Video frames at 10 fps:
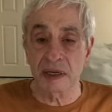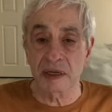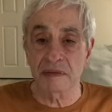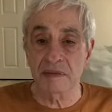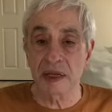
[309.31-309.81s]

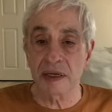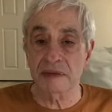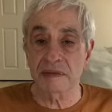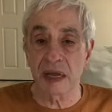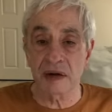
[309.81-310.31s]
I met,
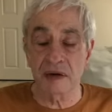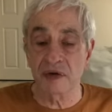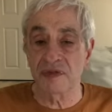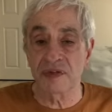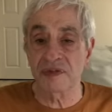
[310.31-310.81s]
I don't
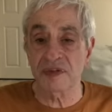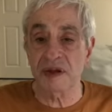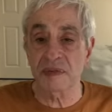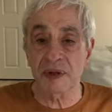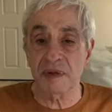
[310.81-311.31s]
know,
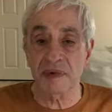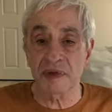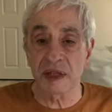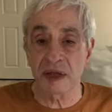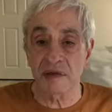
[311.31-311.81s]
15
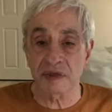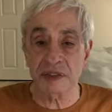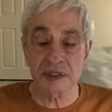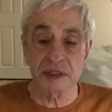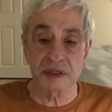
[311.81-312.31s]
people I haven't
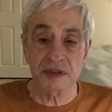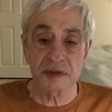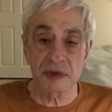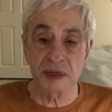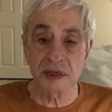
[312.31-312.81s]
seen in
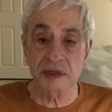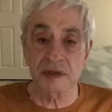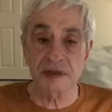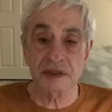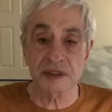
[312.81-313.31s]
20
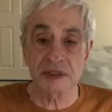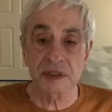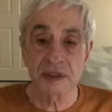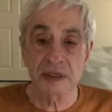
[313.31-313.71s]
years